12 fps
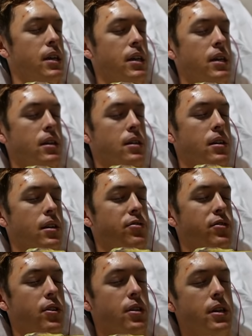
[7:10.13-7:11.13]
And I
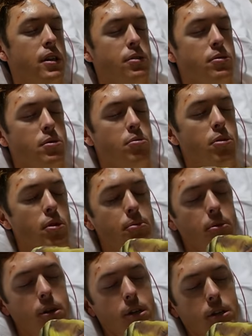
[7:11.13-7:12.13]
felt like it was
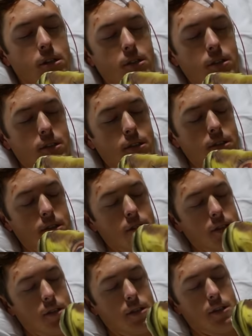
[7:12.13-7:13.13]
appropriate
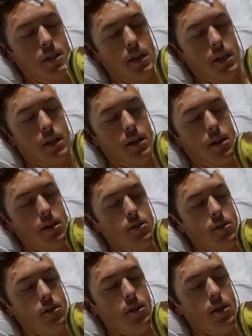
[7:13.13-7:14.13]
to take it here
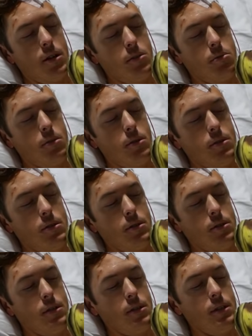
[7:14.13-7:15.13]
to the hospital.
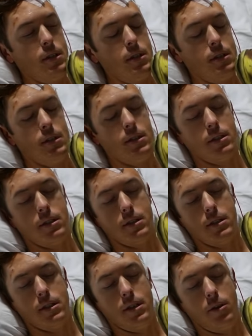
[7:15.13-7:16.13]

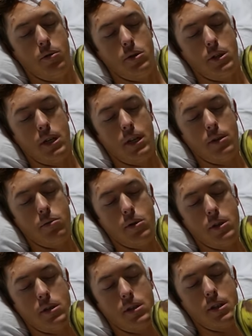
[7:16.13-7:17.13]
I wish I had
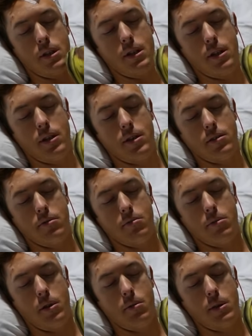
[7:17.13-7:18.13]
Winston here
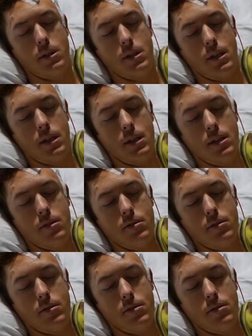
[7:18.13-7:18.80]
by my side.